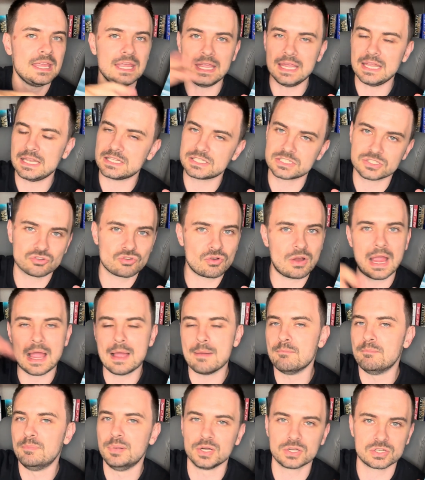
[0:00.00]

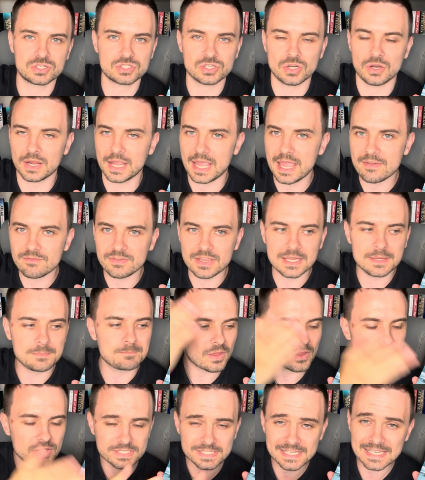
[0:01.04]
Instagram book talk heavy,
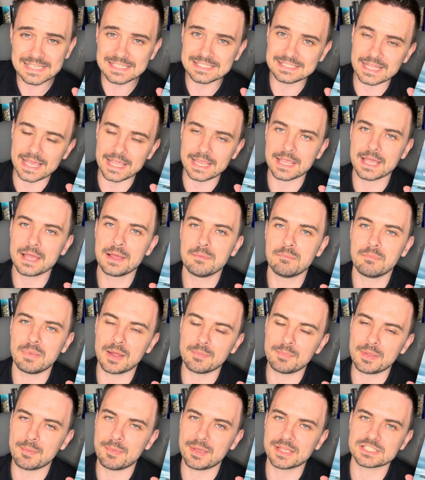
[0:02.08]
Sea State might
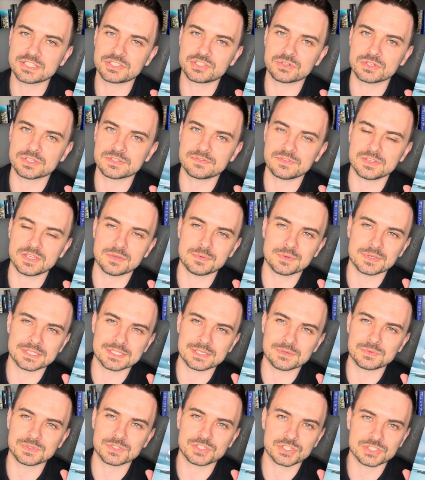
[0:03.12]
be a better choice for you because
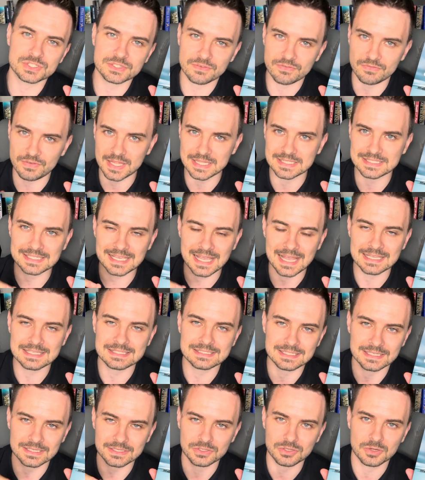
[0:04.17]
it was just a
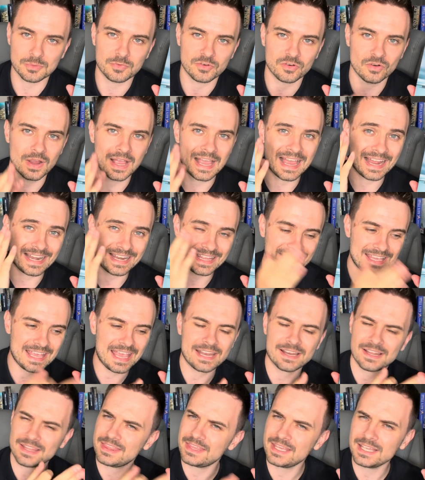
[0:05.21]
fantastic novel. And again,
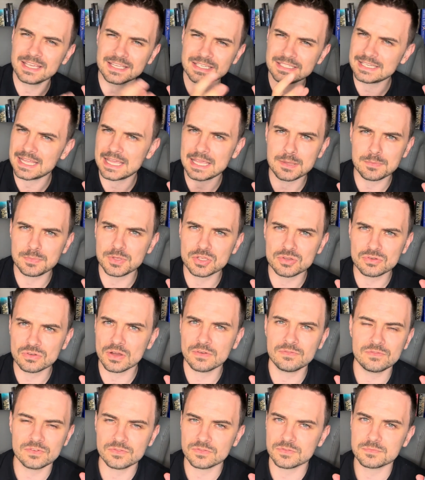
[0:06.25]
I think a debut
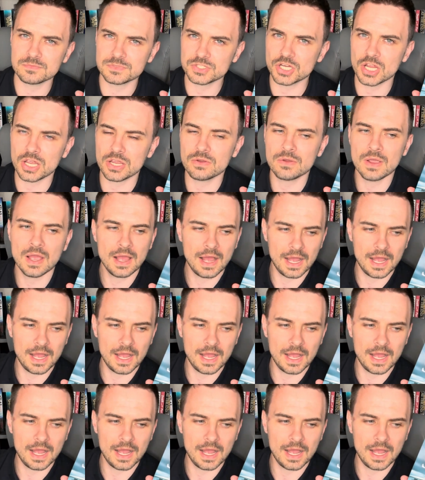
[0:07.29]
novel from Jo.